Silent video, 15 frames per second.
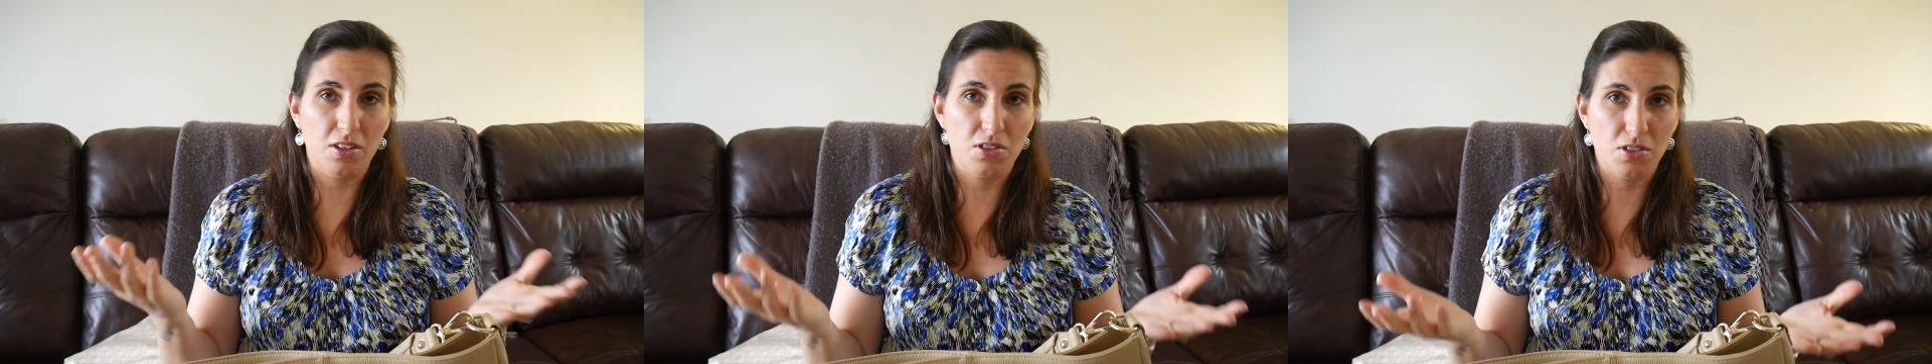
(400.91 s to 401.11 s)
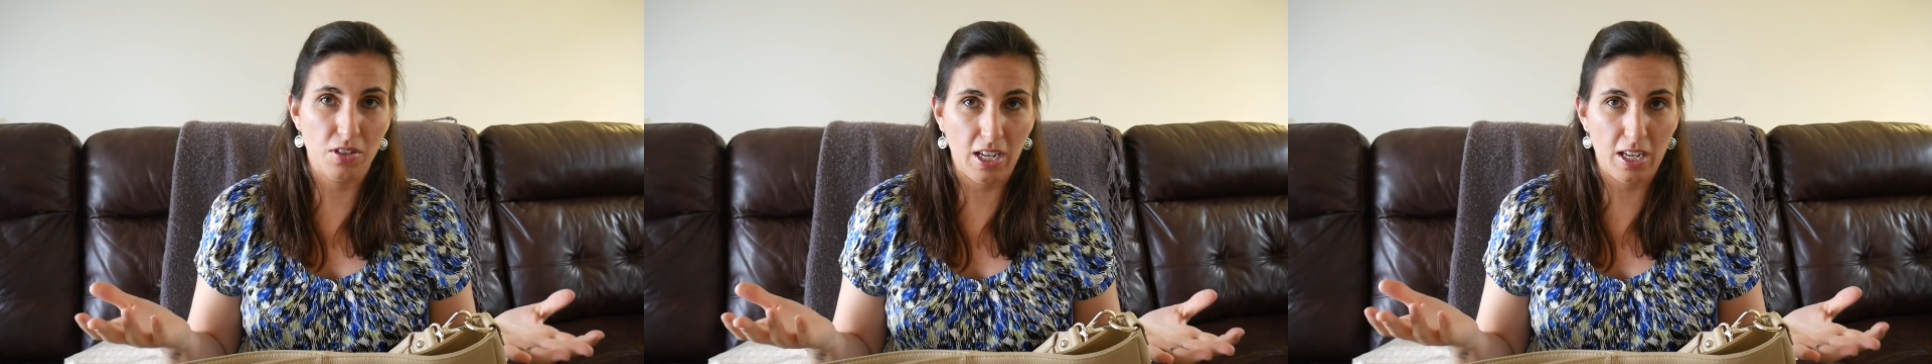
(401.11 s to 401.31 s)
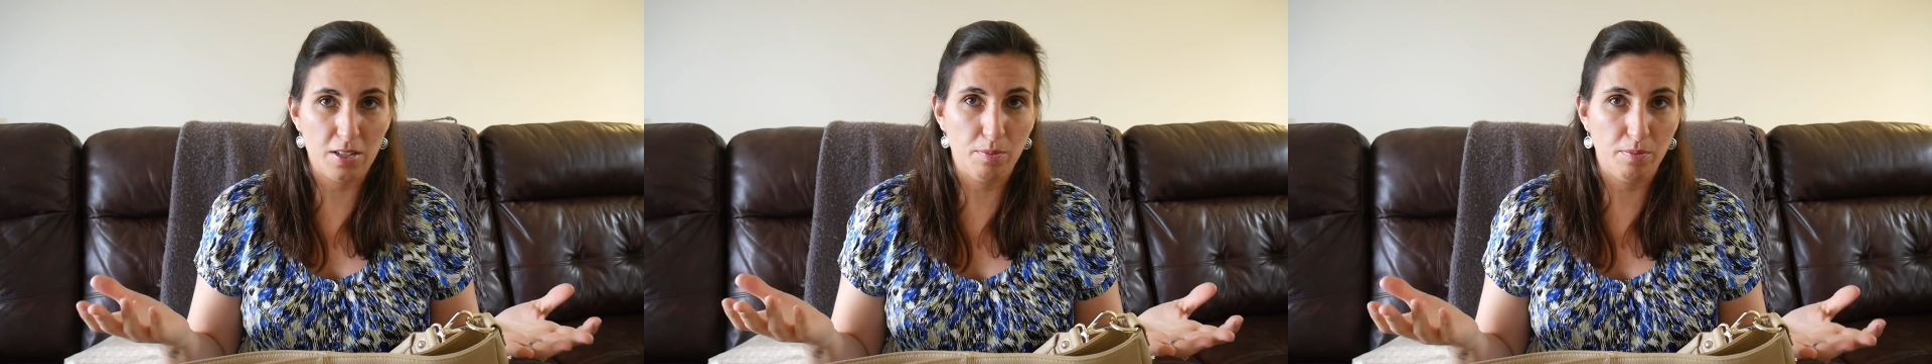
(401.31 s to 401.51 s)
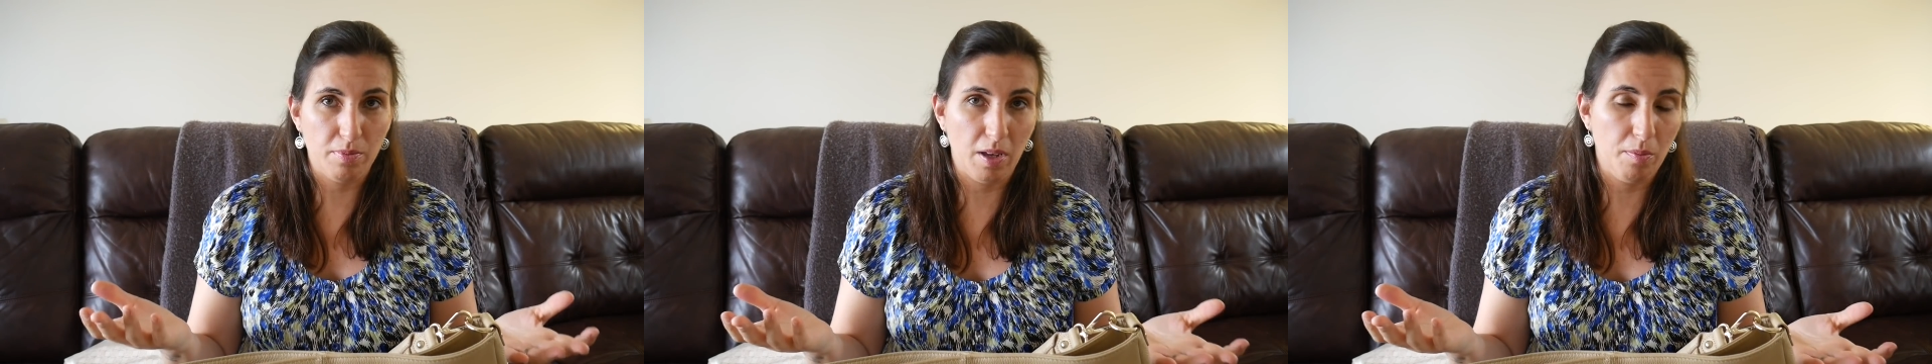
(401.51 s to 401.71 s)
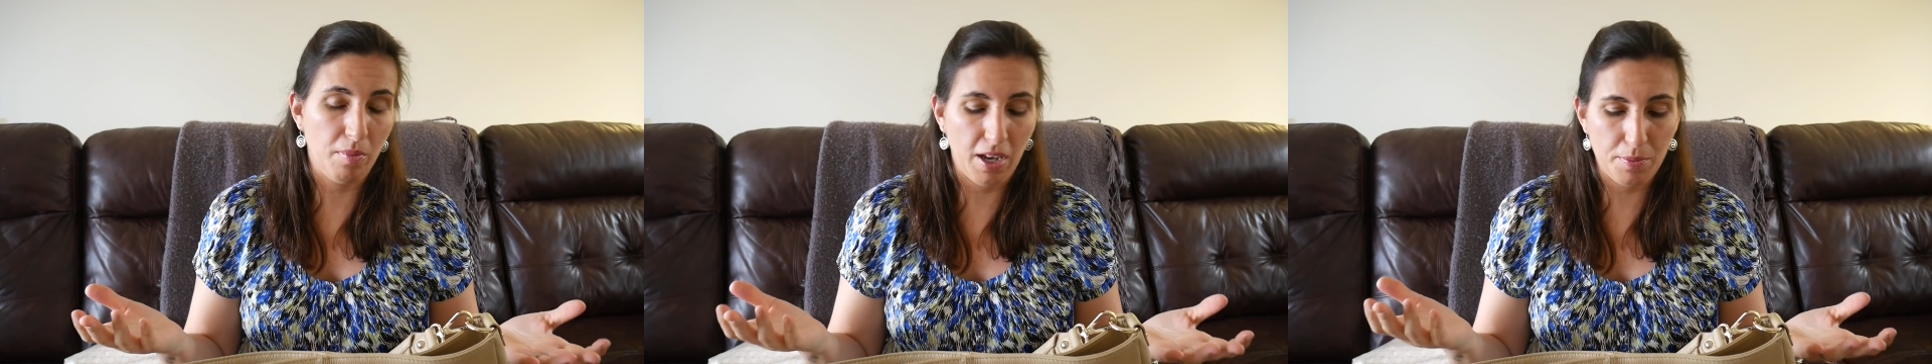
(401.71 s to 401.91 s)
so
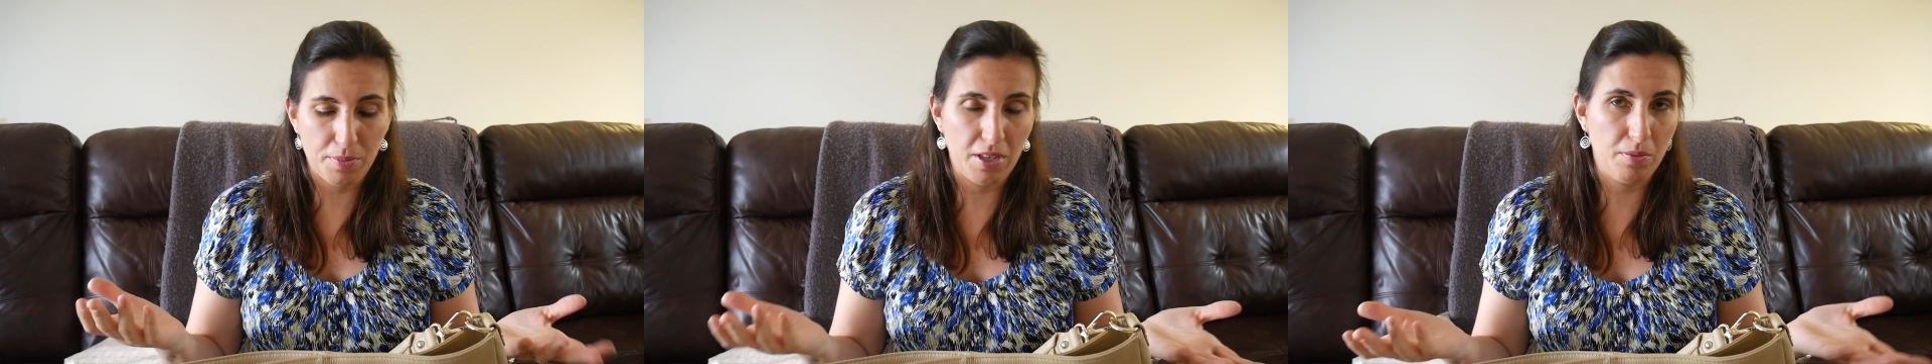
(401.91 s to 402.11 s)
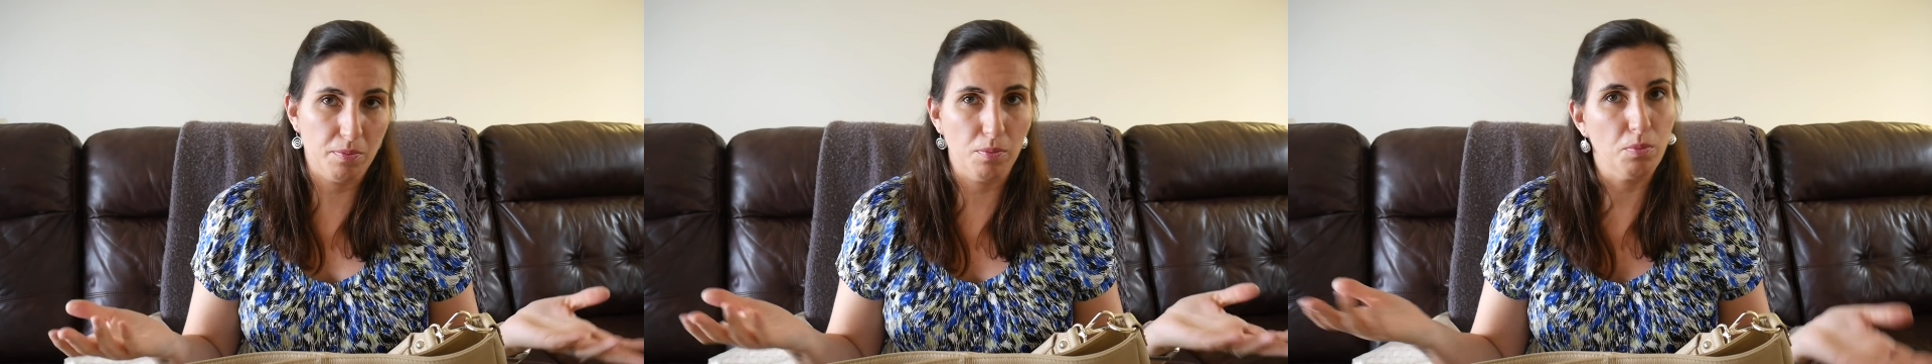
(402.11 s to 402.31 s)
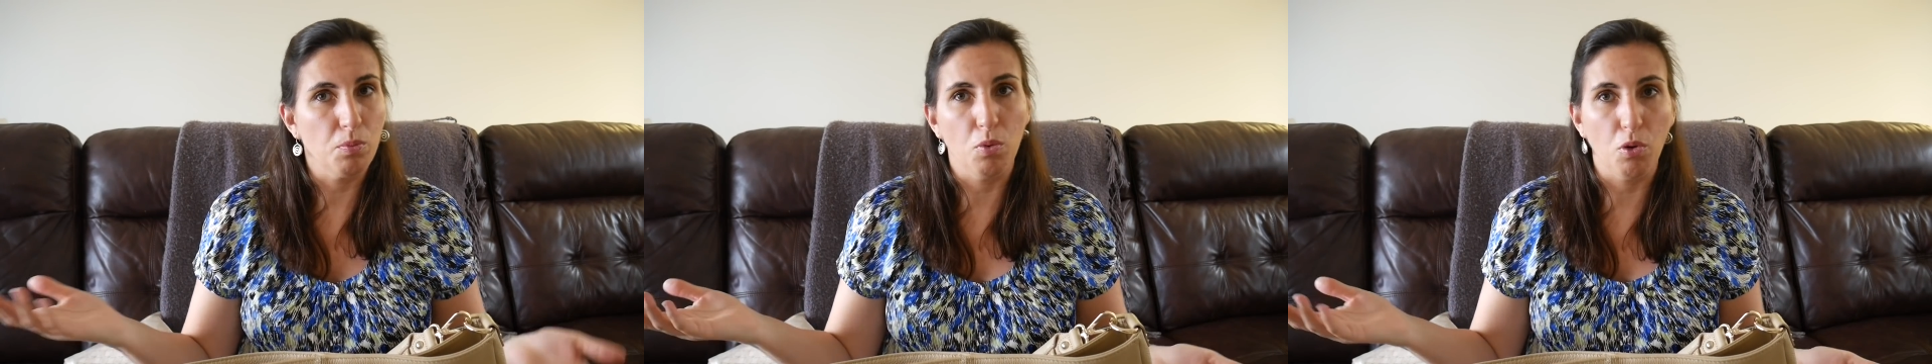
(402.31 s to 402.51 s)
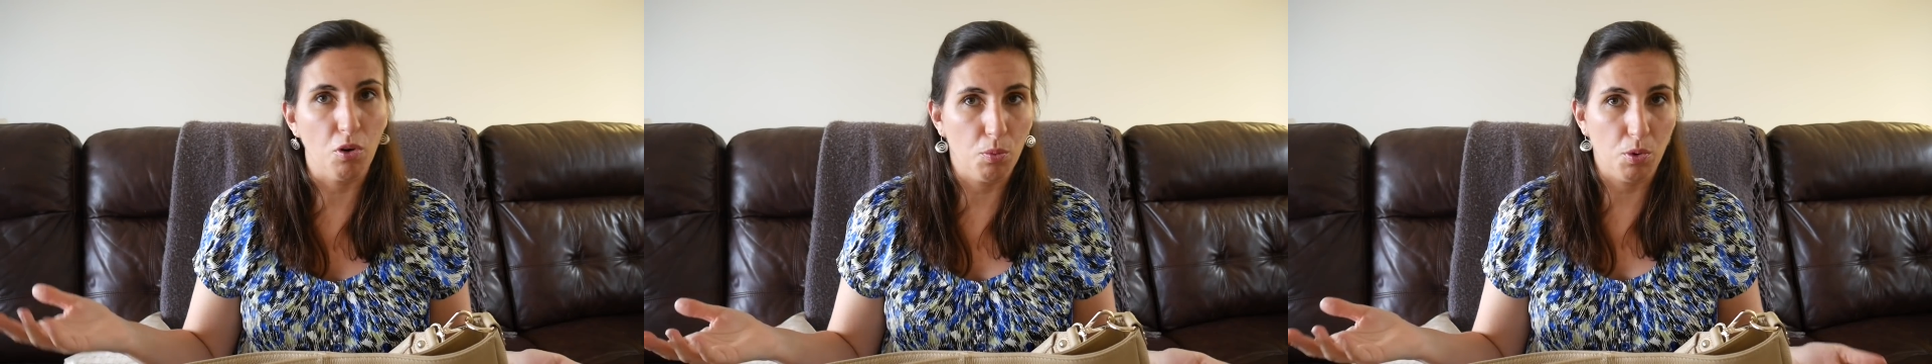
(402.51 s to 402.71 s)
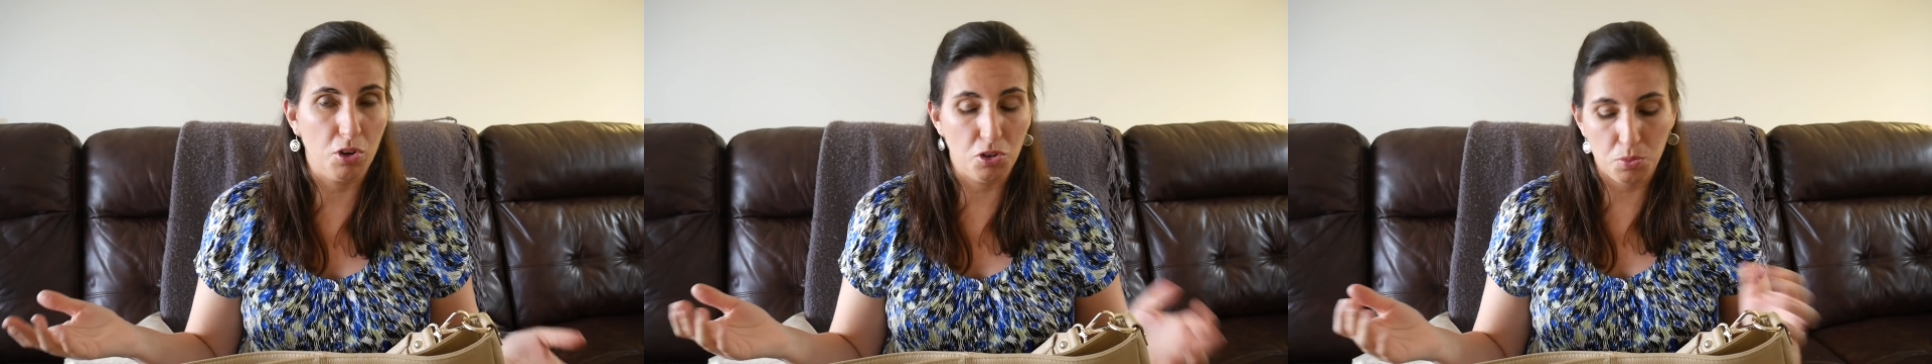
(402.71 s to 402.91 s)
that might be more
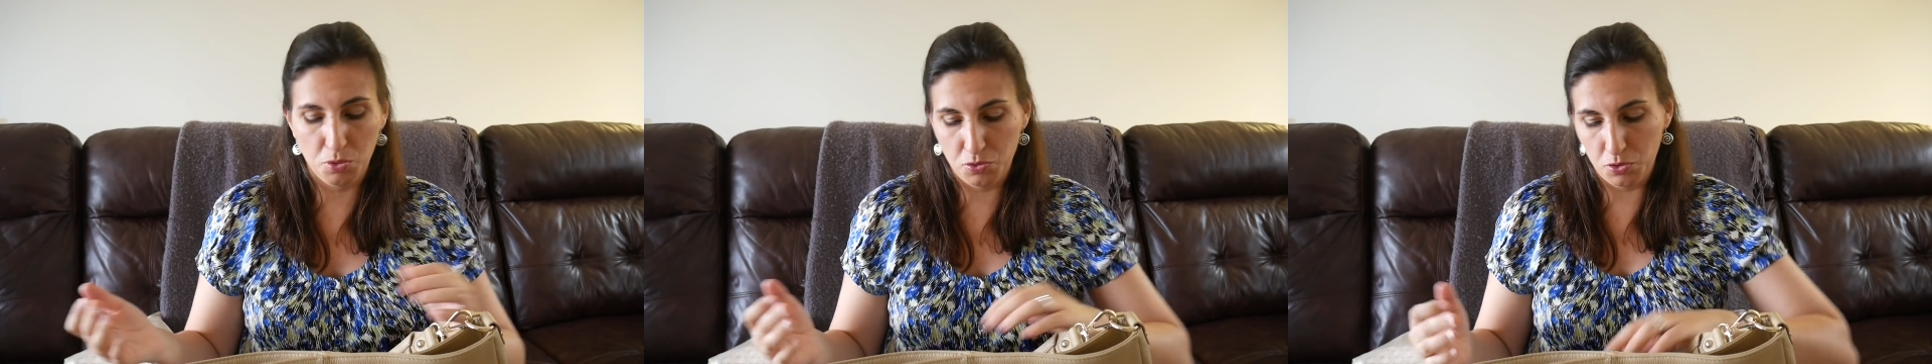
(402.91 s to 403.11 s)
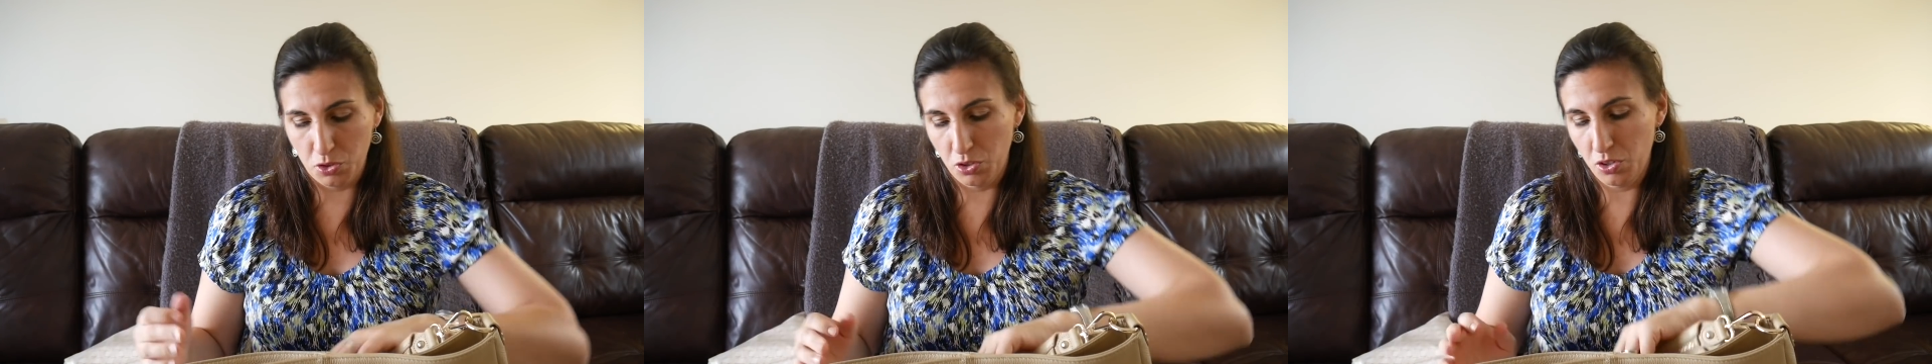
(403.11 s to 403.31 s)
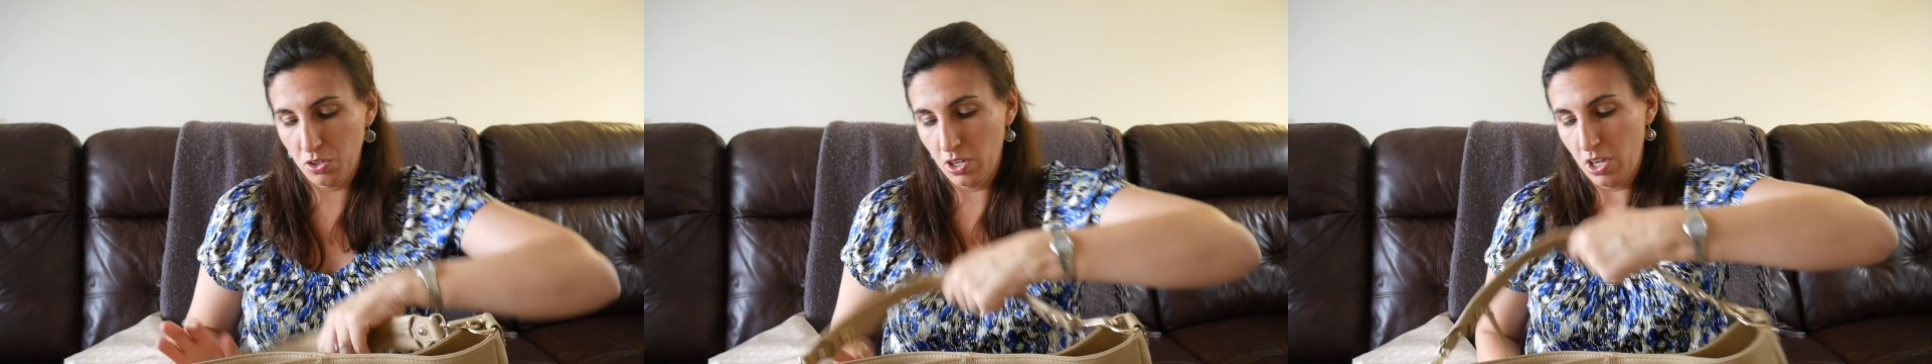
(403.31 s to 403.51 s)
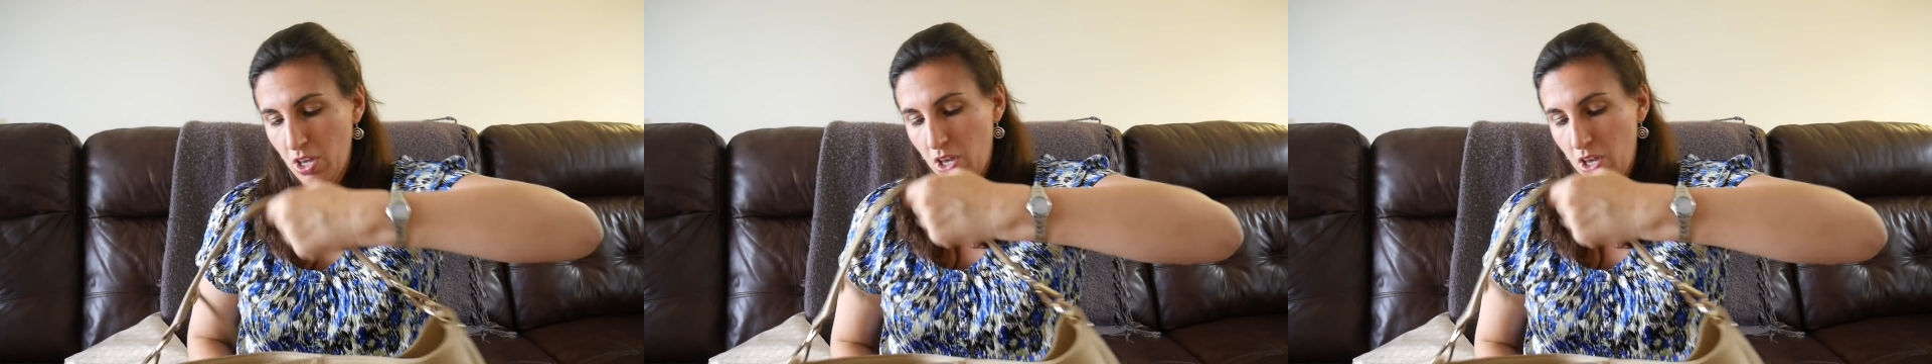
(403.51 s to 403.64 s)
what you prefer.